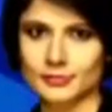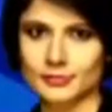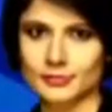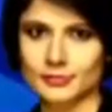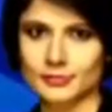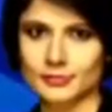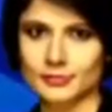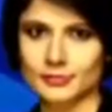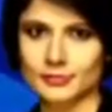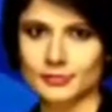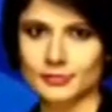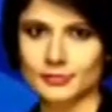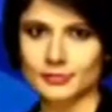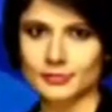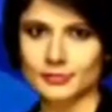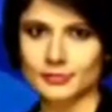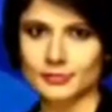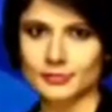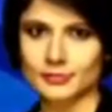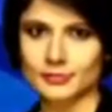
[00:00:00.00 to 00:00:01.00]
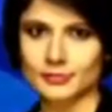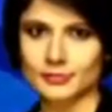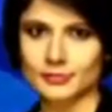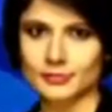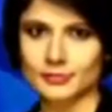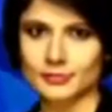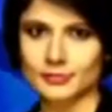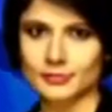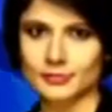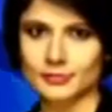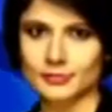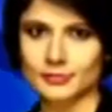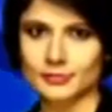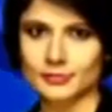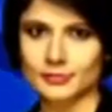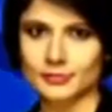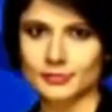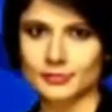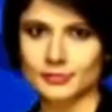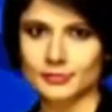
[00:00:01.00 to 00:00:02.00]

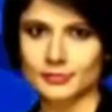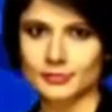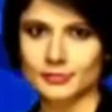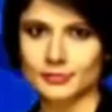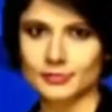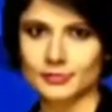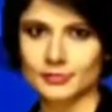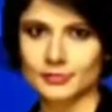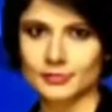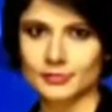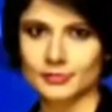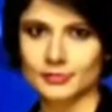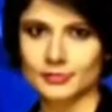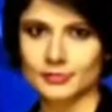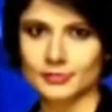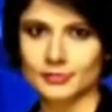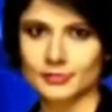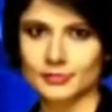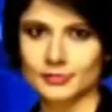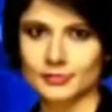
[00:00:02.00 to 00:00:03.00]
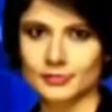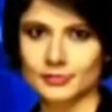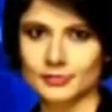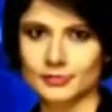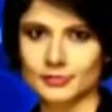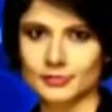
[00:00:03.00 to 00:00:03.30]
(silent)